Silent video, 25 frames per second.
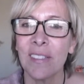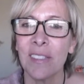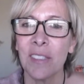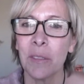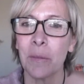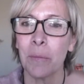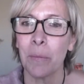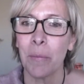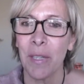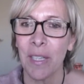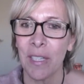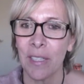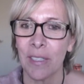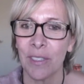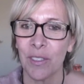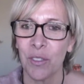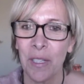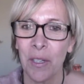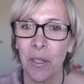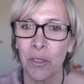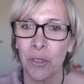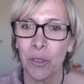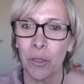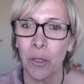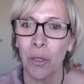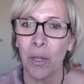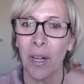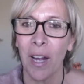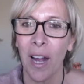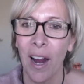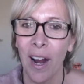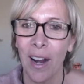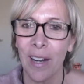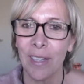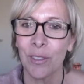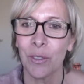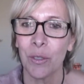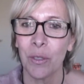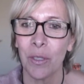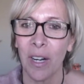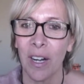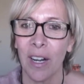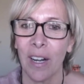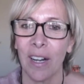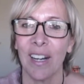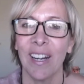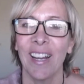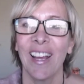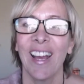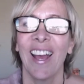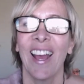means to talk heart to heart